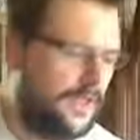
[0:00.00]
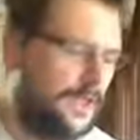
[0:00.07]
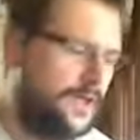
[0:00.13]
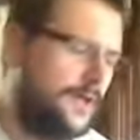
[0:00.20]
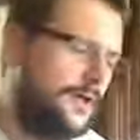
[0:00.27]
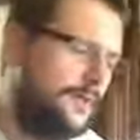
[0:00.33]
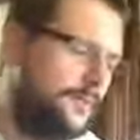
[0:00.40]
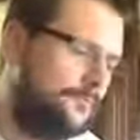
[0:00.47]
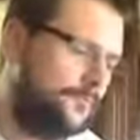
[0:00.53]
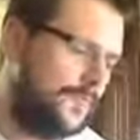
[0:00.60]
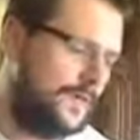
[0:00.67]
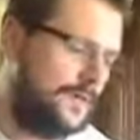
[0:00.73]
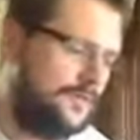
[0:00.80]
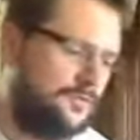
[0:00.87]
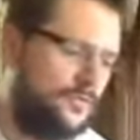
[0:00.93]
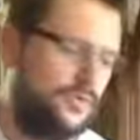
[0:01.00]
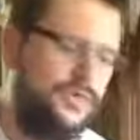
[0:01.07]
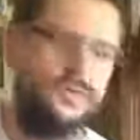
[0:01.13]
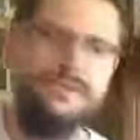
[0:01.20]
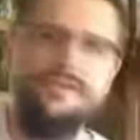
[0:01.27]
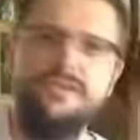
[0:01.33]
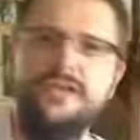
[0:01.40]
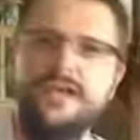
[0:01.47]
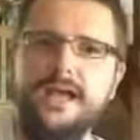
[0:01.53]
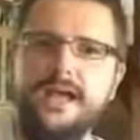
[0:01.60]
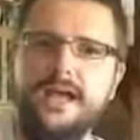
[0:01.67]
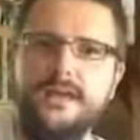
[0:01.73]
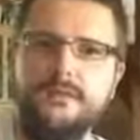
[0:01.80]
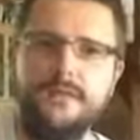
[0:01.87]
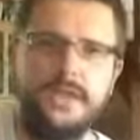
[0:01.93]
If you were using the
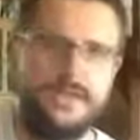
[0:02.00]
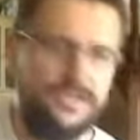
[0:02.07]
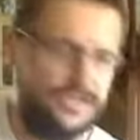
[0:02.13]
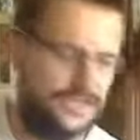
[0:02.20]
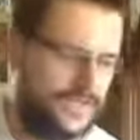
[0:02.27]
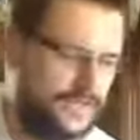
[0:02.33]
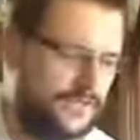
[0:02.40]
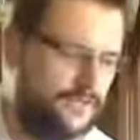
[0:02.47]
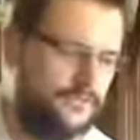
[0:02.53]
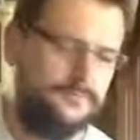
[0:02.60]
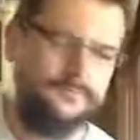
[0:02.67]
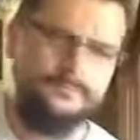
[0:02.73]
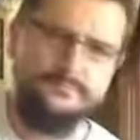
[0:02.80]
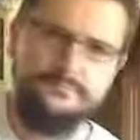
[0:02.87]
A major scale,